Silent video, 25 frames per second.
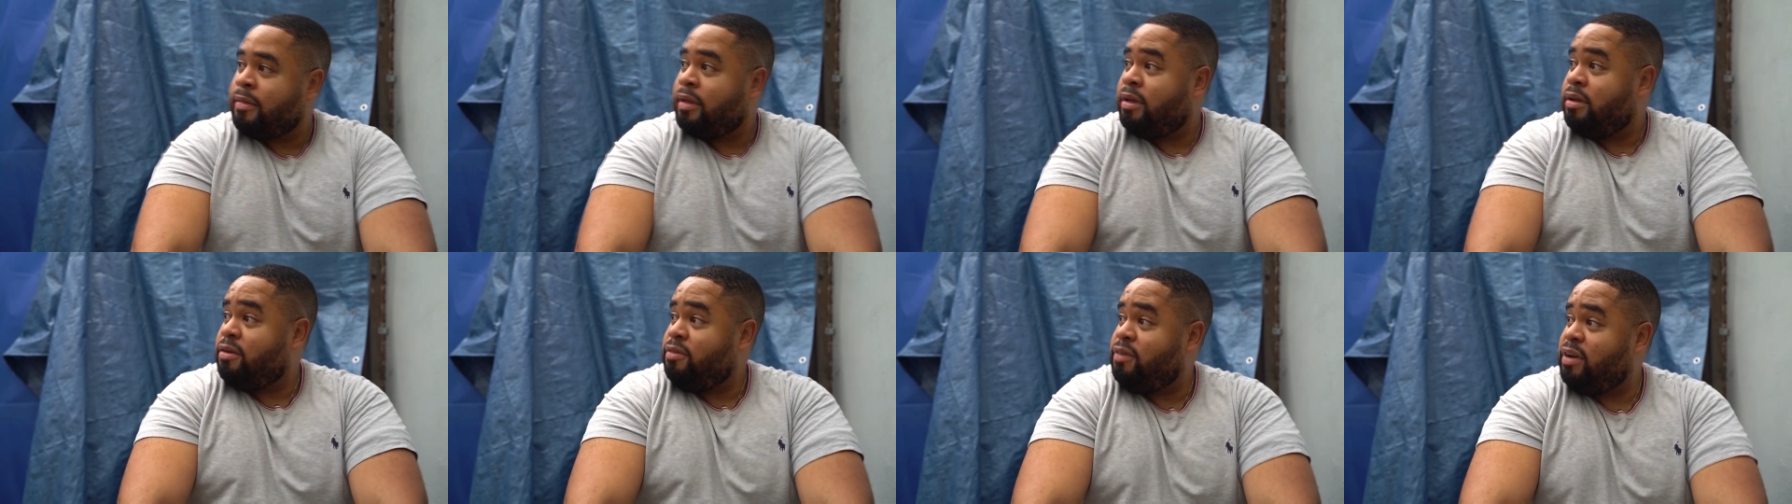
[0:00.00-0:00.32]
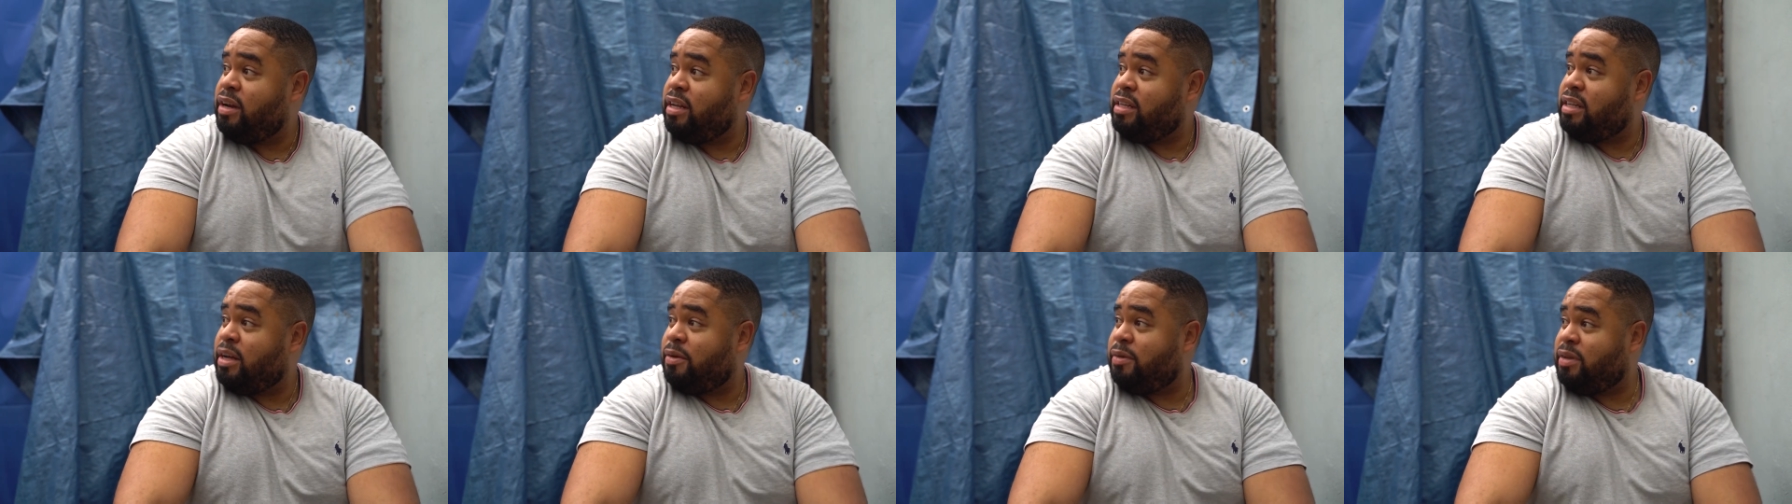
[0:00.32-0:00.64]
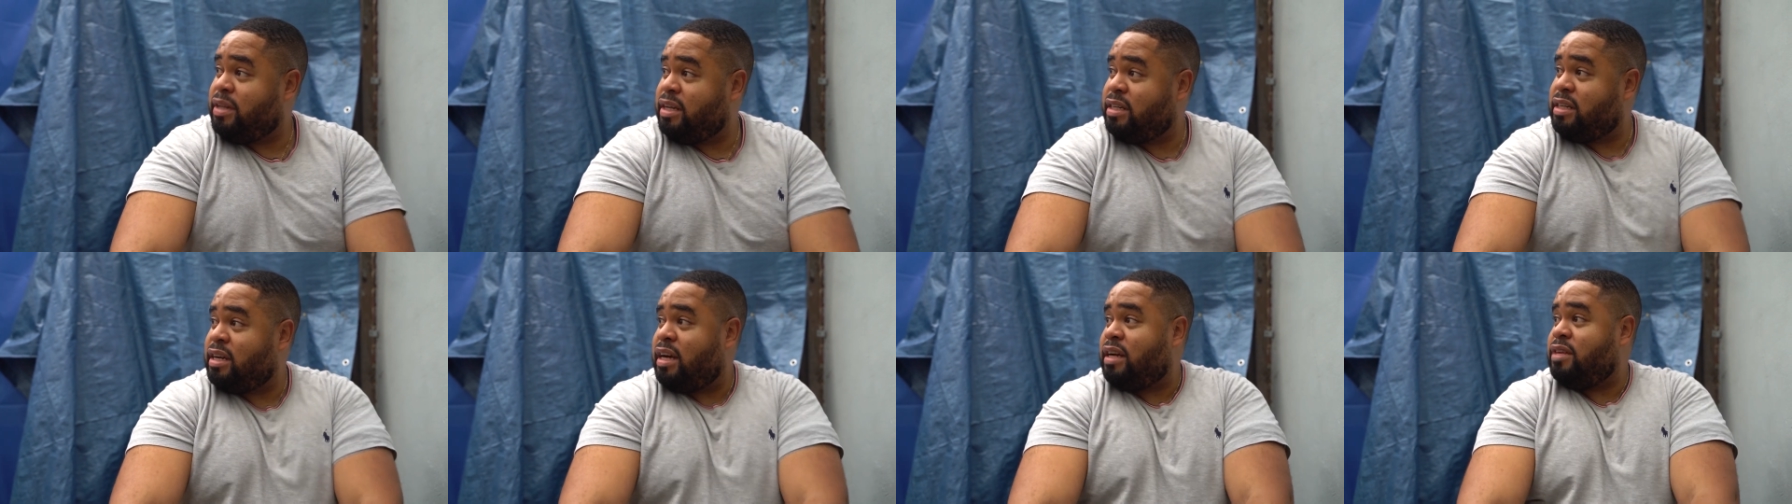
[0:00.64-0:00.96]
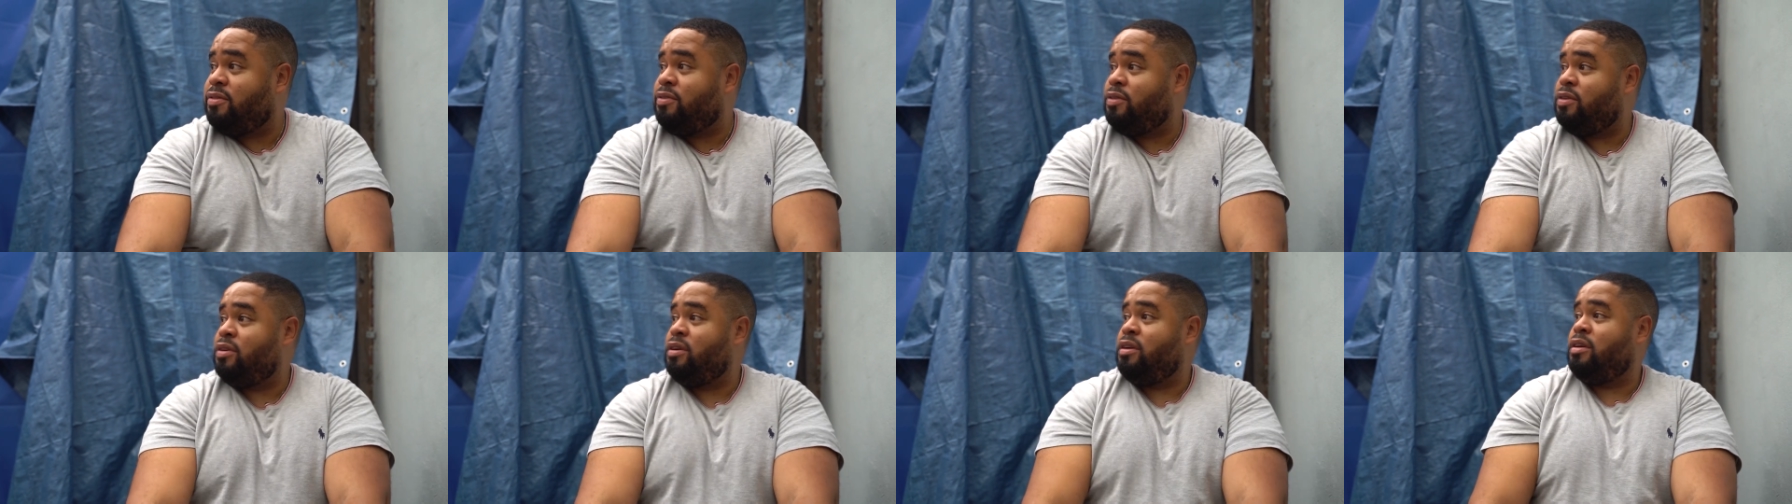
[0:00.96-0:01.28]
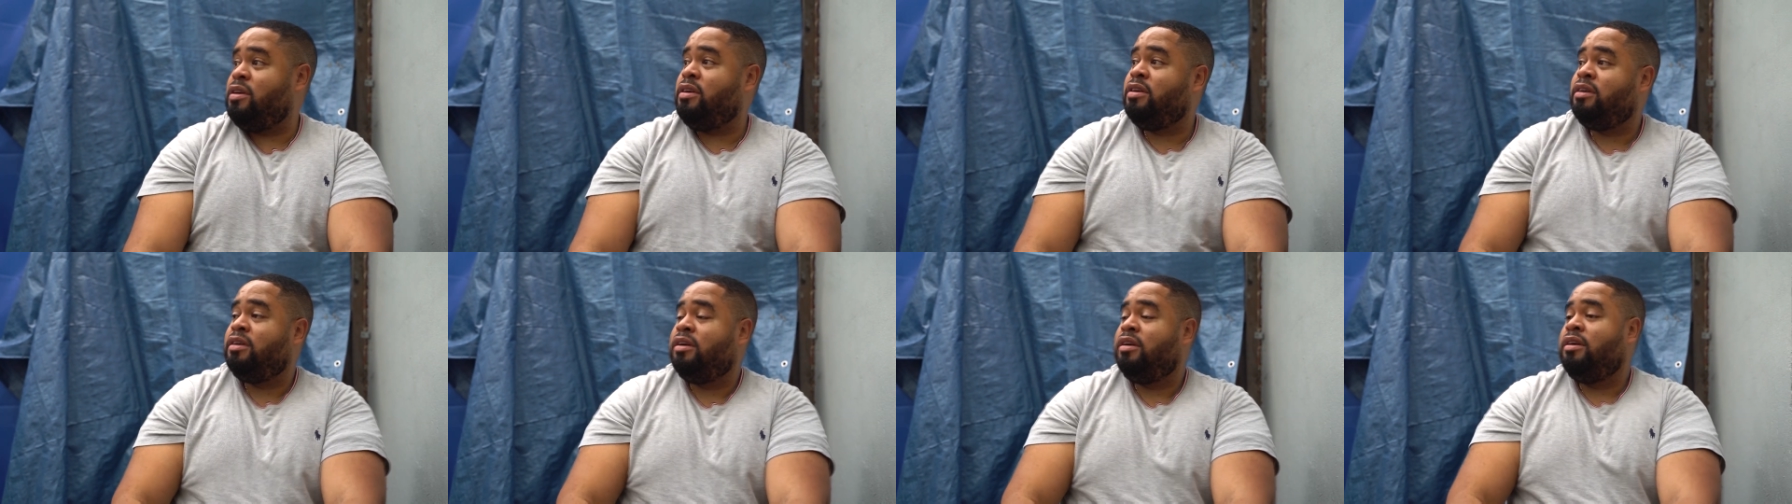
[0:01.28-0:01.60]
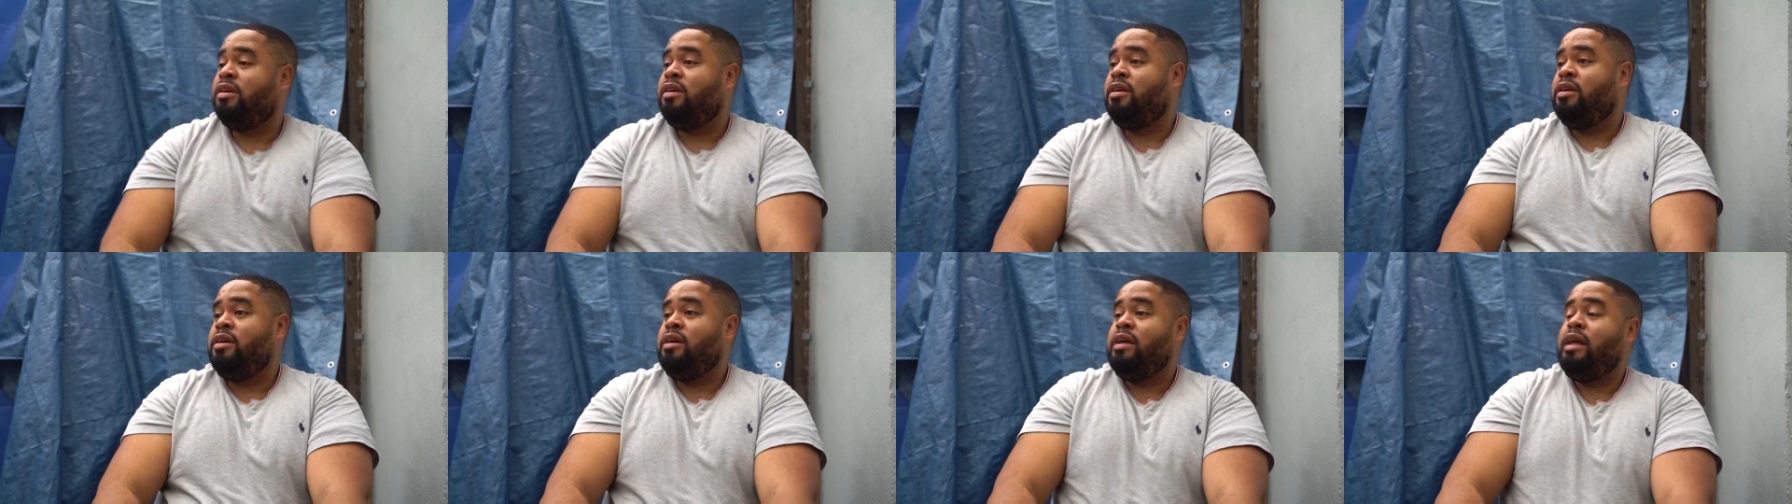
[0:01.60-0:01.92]
That's all. Really, that what they charge?
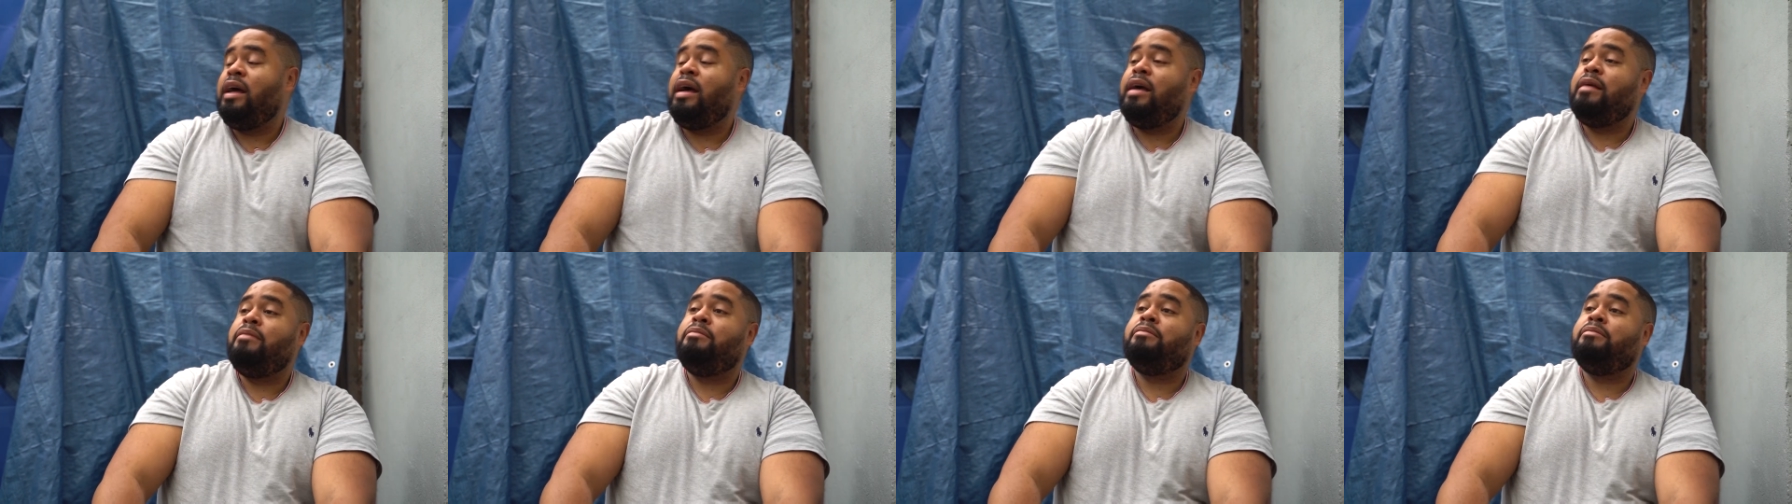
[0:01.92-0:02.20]
Yeah.